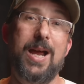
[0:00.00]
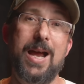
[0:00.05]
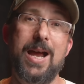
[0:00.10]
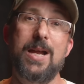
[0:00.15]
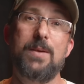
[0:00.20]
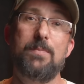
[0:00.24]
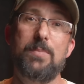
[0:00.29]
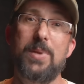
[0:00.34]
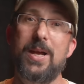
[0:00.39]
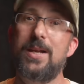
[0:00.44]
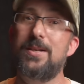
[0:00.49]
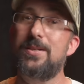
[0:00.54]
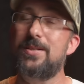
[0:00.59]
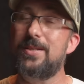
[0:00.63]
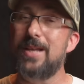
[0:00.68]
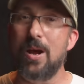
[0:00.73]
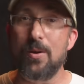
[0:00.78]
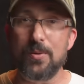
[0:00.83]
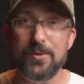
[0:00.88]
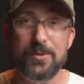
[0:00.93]
on beds
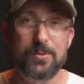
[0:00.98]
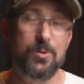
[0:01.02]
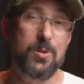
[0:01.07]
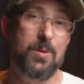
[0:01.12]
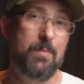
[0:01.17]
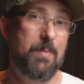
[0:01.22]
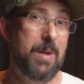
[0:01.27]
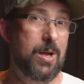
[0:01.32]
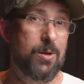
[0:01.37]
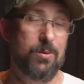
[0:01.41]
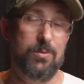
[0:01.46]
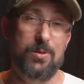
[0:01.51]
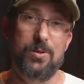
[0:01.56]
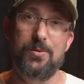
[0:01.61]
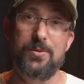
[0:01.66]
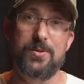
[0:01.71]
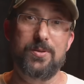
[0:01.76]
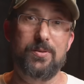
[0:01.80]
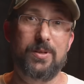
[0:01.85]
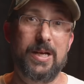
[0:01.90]
down through the mile
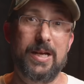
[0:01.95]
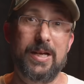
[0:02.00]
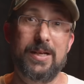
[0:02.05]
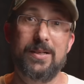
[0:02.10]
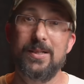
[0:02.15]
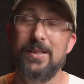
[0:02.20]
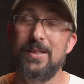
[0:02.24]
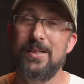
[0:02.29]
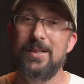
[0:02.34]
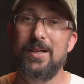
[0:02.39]
roads, okay?